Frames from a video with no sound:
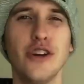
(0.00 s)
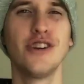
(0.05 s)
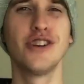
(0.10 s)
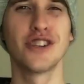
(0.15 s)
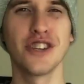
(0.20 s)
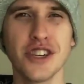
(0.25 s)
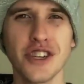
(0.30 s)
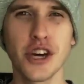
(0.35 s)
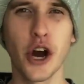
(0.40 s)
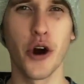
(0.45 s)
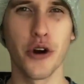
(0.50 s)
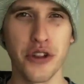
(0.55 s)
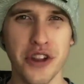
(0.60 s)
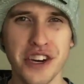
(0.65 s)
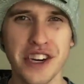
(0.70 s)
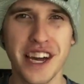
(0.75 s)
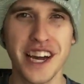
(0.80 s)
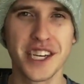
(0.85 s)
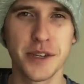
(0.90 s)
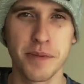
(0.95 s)
Dude, you should
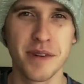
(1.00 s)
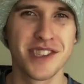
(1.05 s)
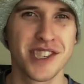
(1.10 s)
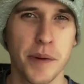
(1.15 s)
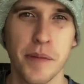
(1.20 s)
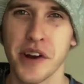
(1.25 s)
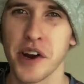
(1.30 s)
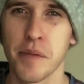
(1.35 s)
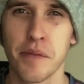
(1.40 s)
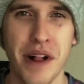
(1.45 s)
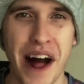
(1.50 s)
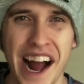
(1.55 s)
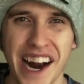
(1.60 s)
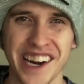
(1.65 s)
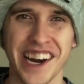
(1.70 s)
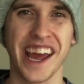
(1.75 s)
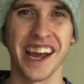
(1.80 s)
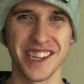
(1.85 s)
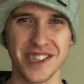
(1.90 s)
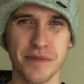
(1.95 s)
totally teach me some of your
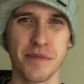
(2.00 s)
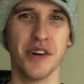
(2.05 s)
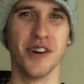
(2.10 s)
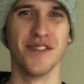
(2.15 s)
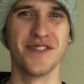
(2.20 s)
black dance